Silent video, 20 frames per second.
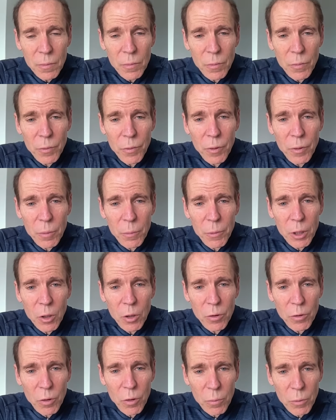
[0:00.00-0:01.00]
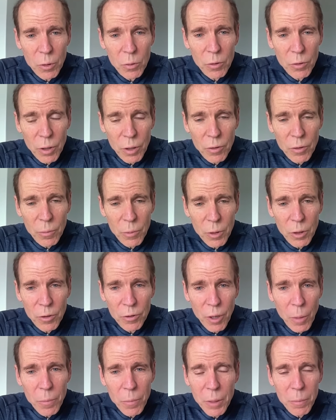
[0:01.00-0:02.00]
for, because your immune system.
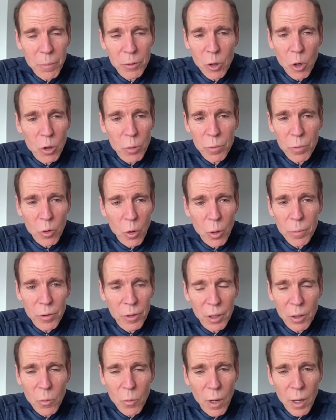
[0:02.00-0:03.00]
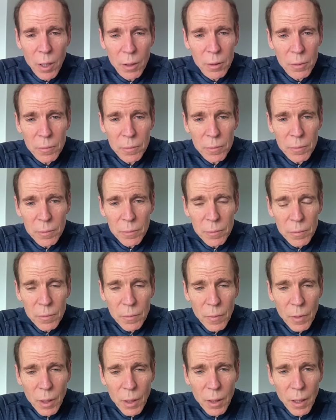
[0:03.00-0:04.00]
Because some people don't absorb zinc well.
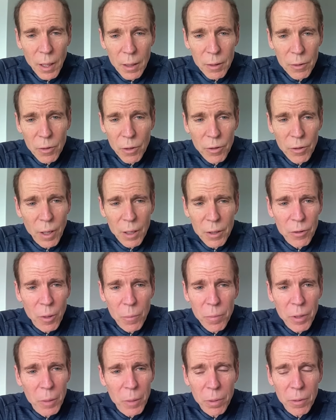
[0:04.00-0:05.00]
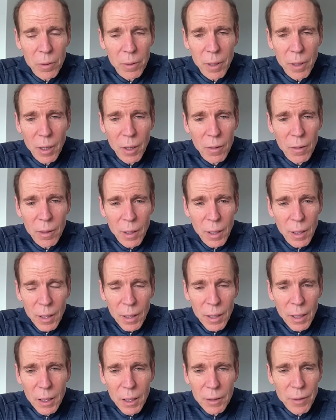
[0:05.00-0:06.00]
And like just like some people, their
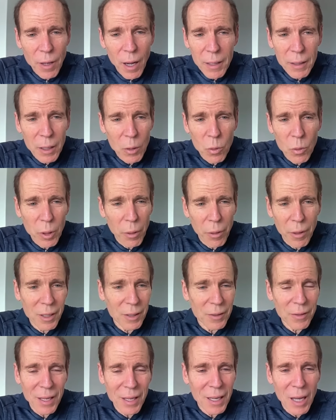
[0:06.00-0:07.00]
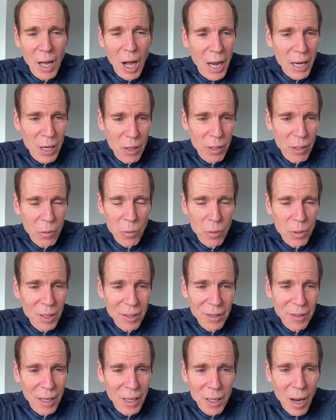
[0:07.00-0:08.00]
eating diet, they wouldn't think of taking iron. They wouldn't
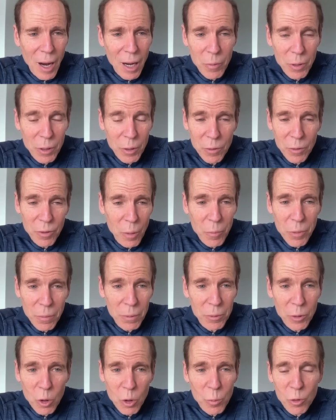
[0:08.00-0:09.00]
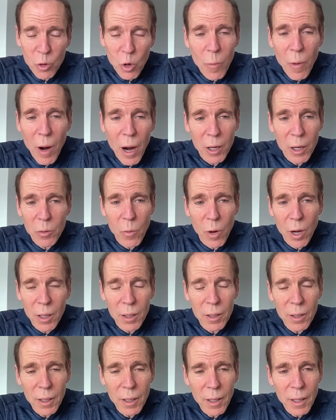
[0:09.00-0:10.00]
need to take iron, but there are some people don't absorb iron
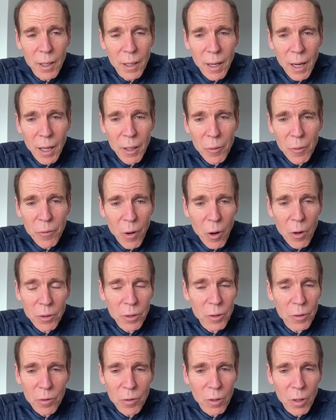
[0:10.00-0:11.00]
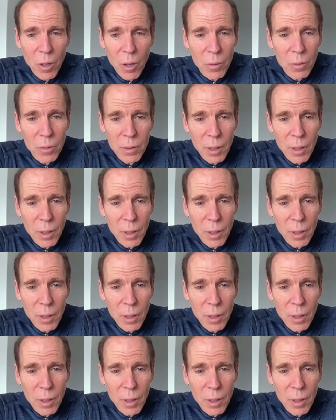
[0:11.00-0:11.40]
well, and their ferritins are low.